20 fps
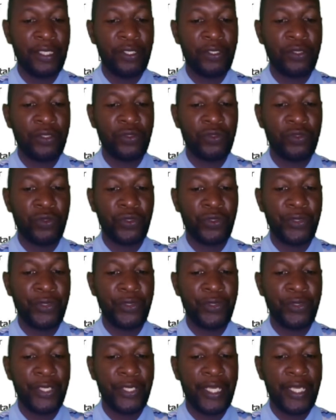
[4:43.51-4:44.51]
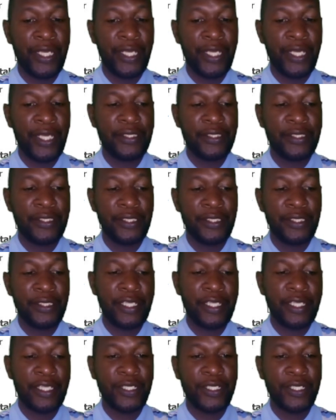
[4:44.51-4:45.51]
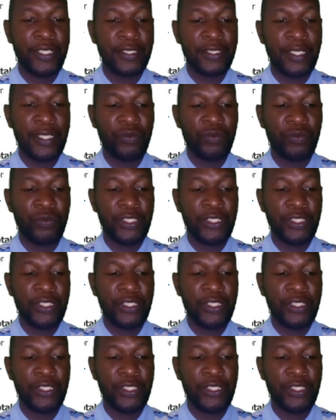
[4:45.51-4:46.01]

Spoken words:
to create air spaces which